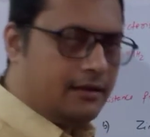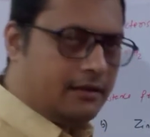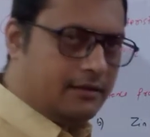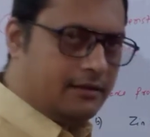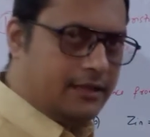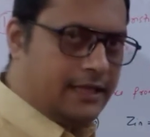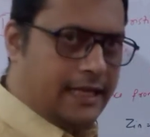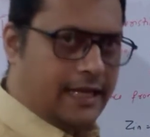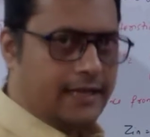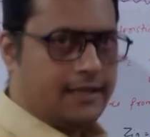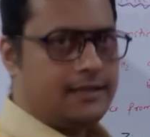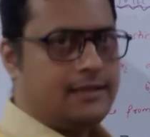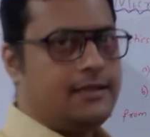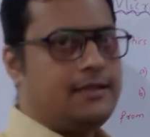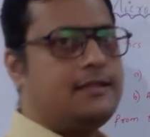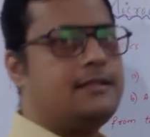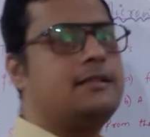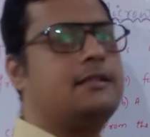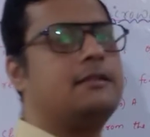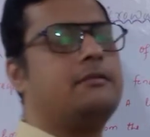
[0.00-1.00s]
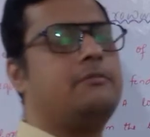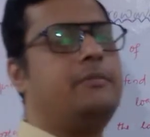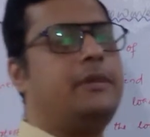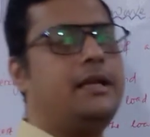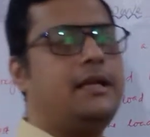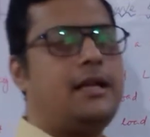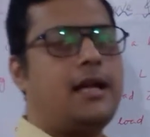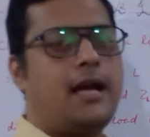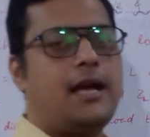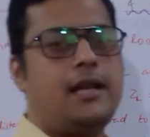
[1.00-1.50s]
take this
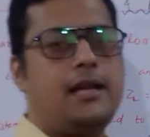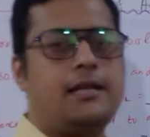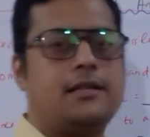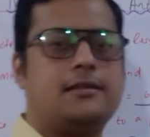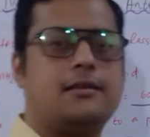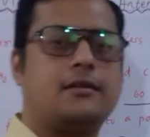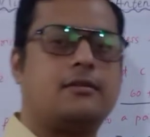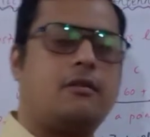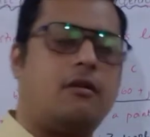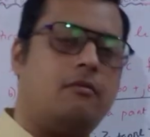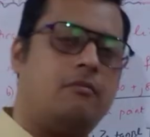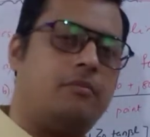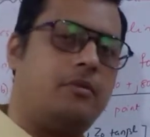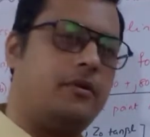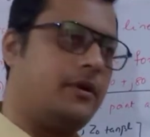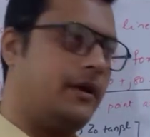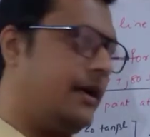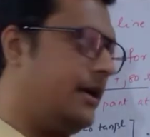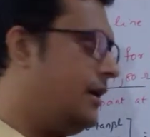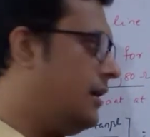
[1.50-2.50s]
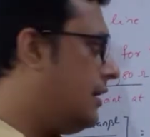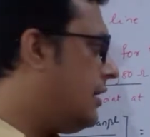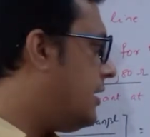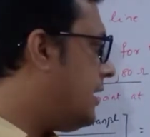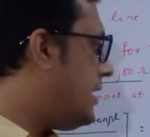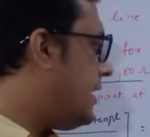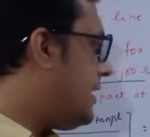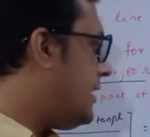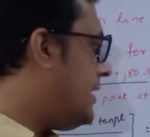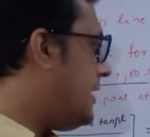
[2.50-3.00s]
beta L as a component,
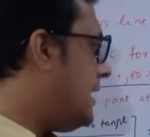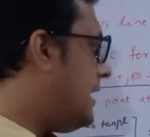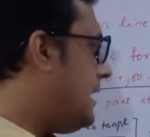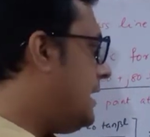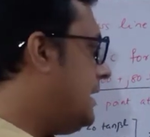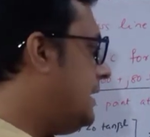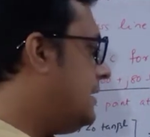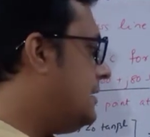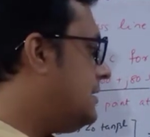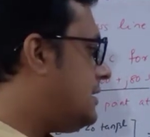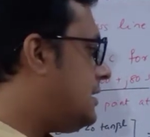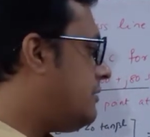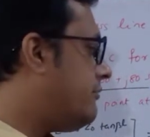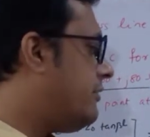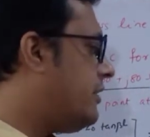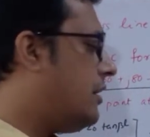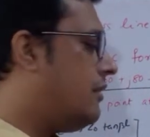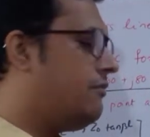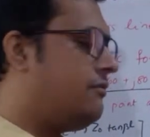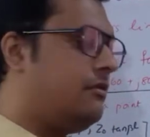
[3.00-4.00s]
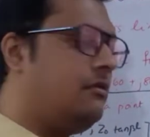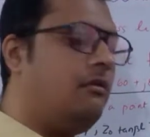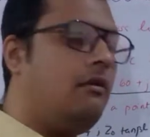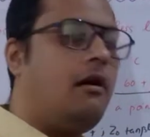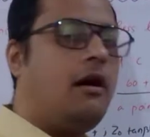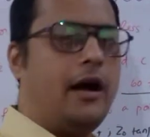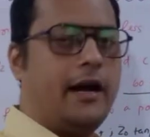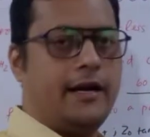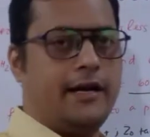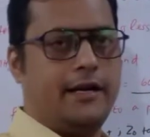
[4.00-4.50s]
and L is we have to
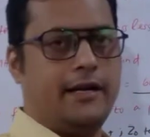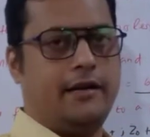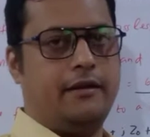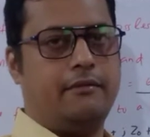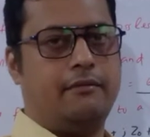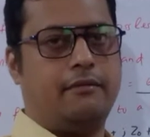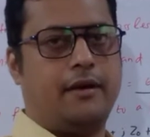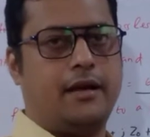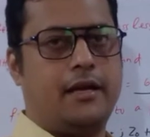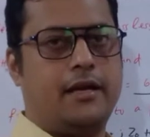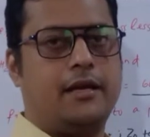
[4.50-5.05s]
identify.